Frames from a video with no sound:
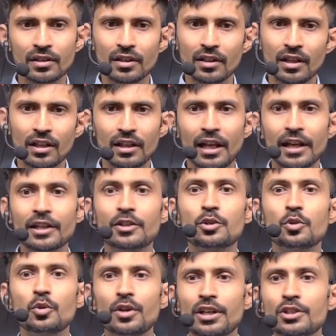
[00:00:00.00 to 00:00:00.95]
Like 2
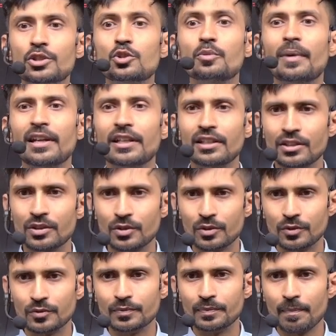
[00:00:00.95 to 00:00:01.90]
raised to minus 2,
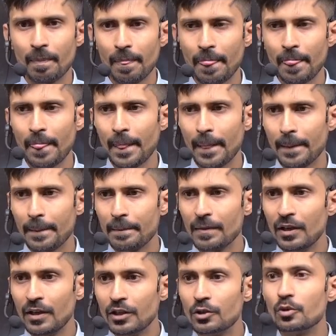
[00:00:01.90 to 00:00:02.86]

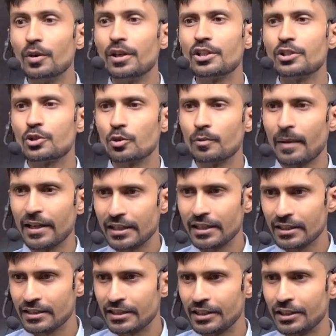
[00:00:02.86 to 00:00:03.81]
2 raised to minus
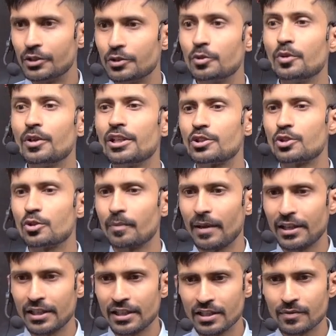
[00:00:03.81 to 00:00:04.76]
3, 2 raised to
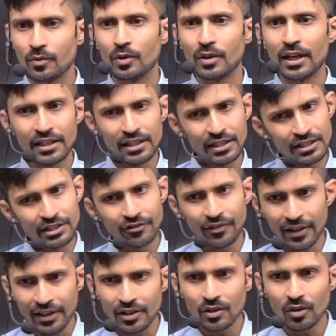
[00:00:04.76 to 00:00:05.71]
minus 4. That is
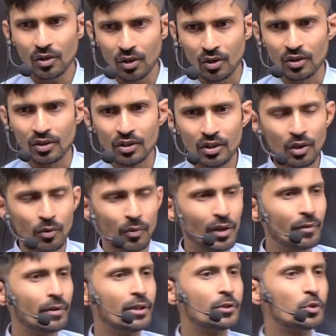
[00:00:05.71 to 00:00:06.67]
defined or not? What will
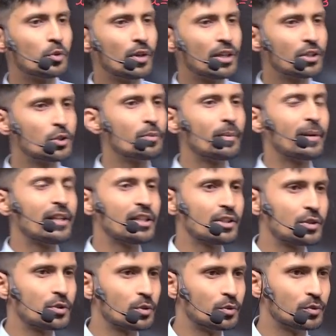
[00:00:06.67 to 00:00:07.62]
it 2 raised to minus
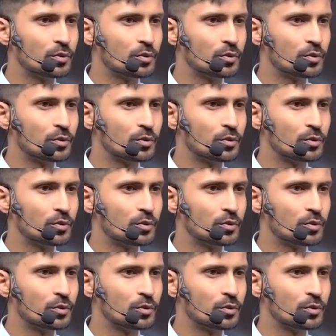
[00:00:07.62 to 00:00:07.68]
2?